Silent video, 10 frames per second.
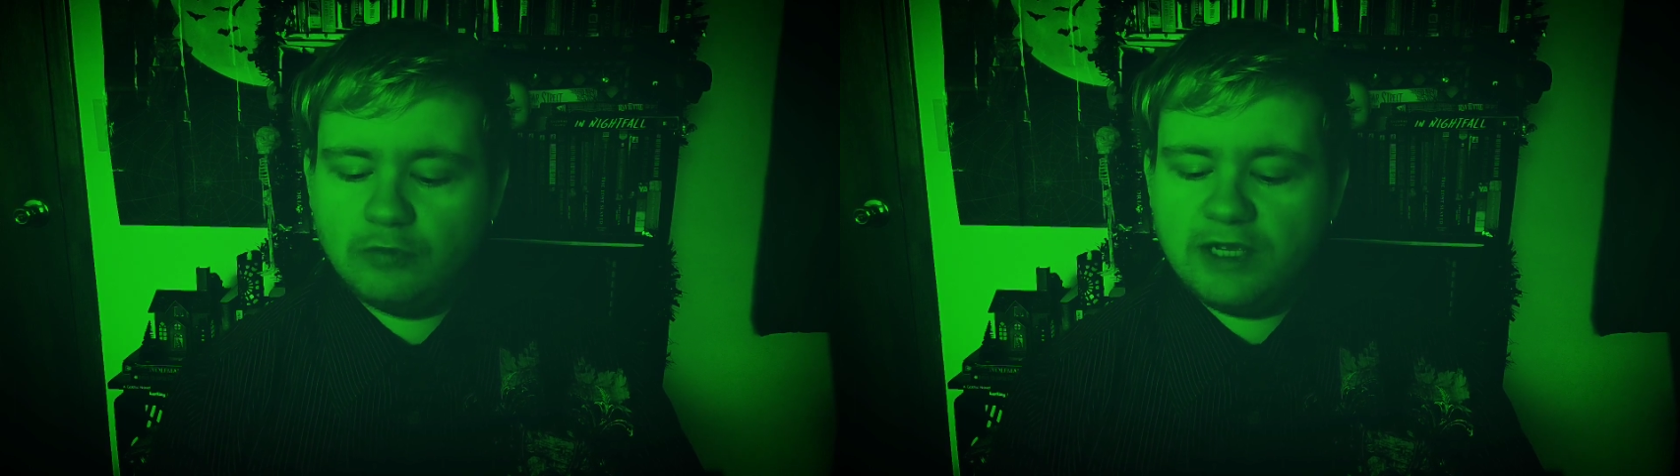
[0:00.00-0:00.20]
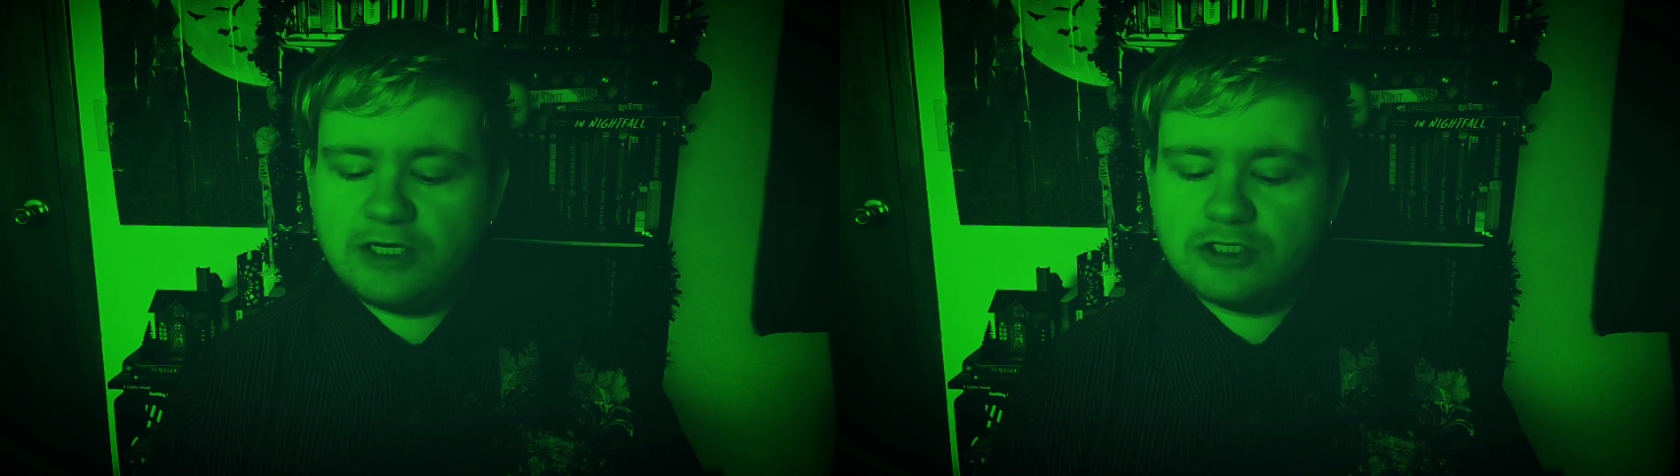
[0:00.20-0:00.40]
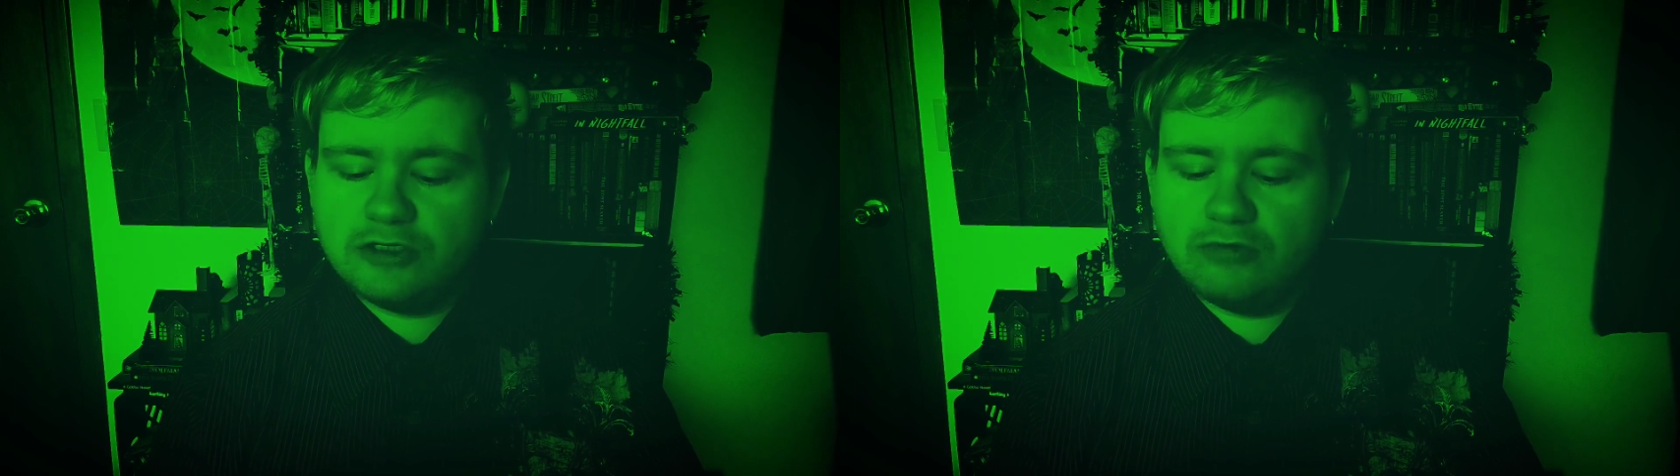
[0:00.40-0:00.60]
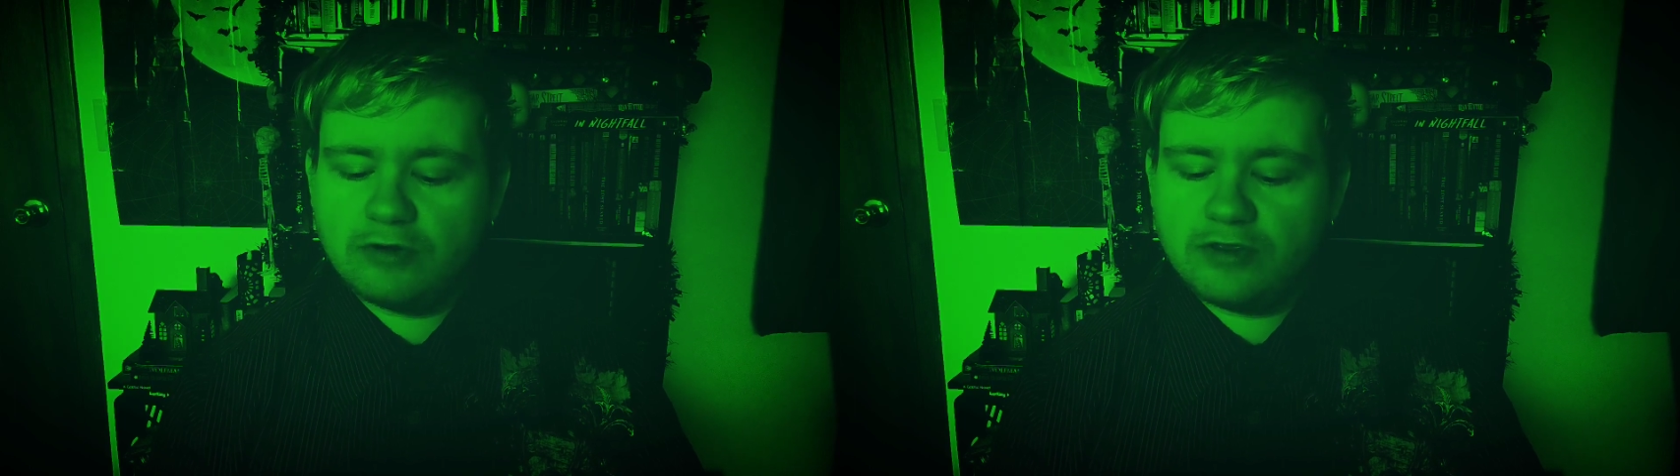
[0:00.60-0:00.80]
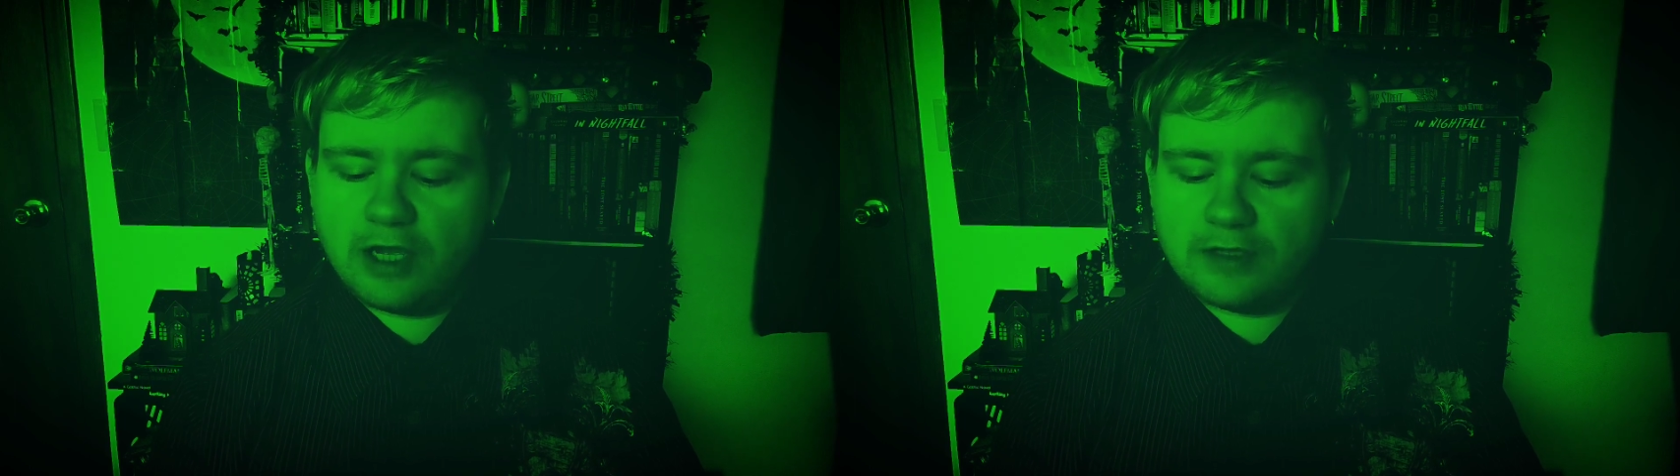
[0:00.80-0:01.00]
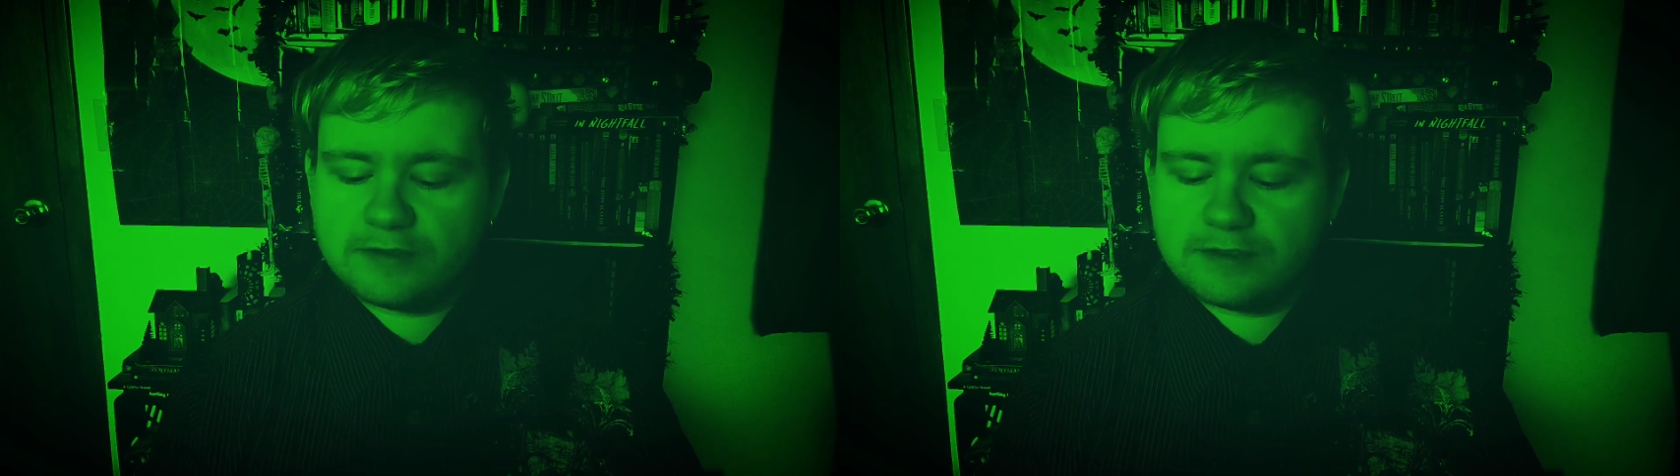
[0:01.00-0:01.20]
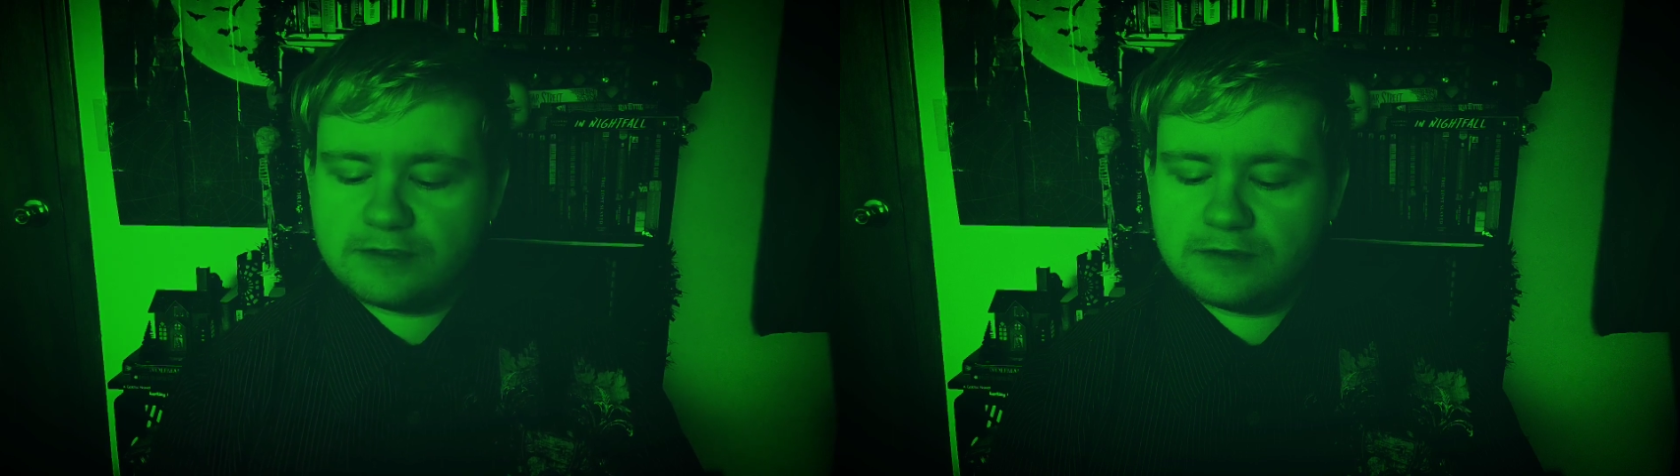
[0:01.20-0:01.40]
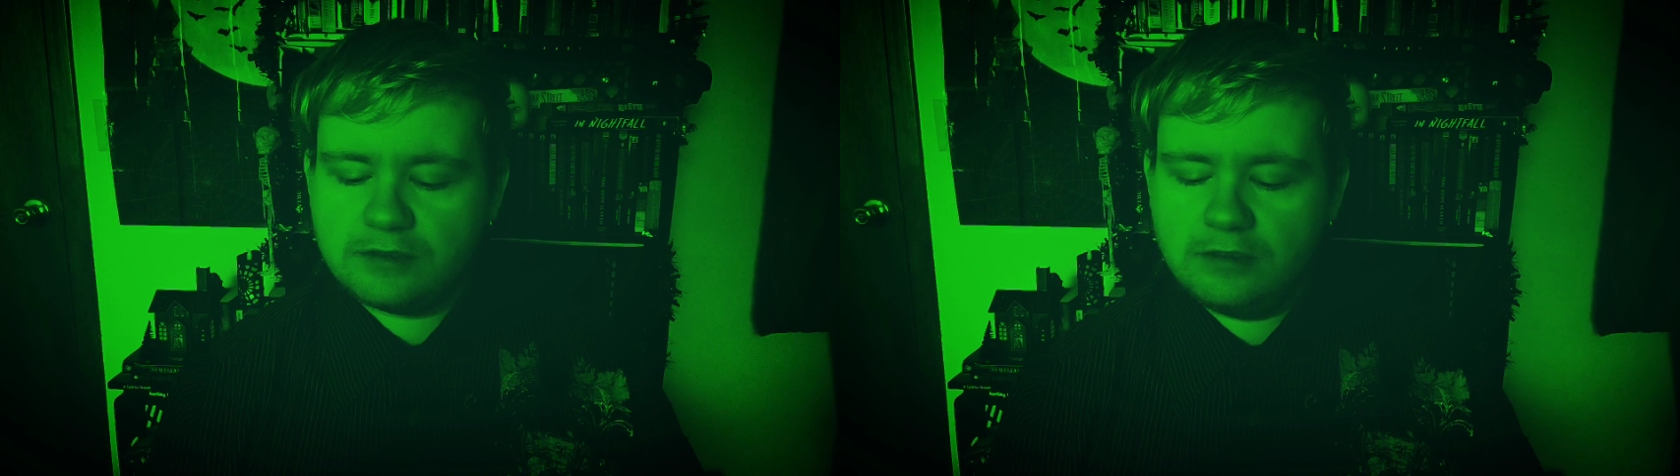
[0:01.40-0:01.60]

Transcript: awake to your thoughts,